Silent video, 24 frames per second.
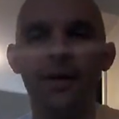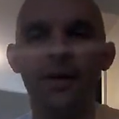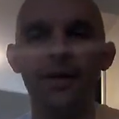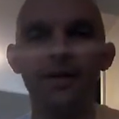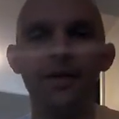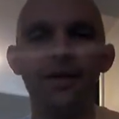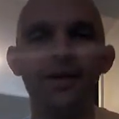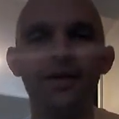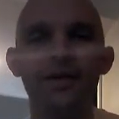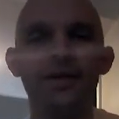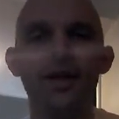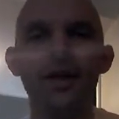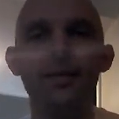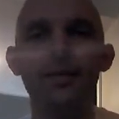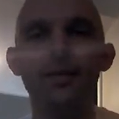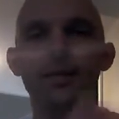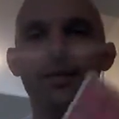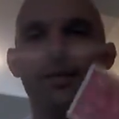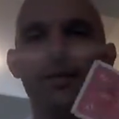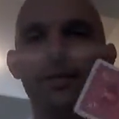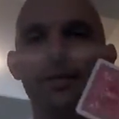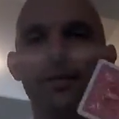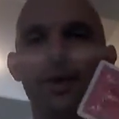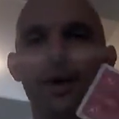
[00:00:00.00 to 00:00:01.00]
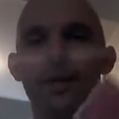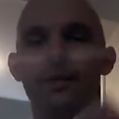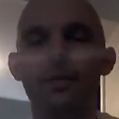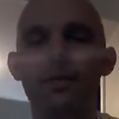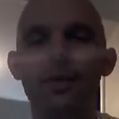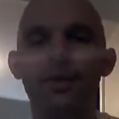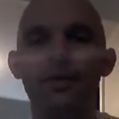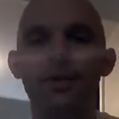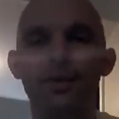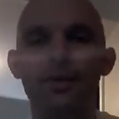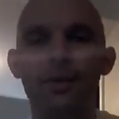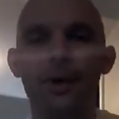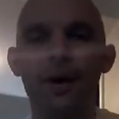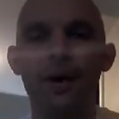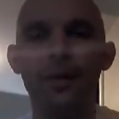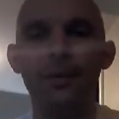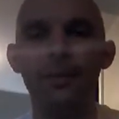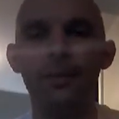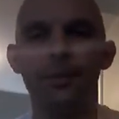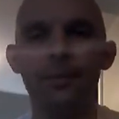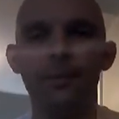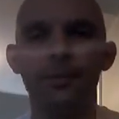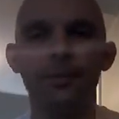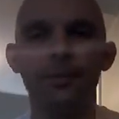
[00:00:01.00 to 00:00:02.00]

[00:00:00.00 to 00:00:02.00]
You just keep showing the red every once in a while.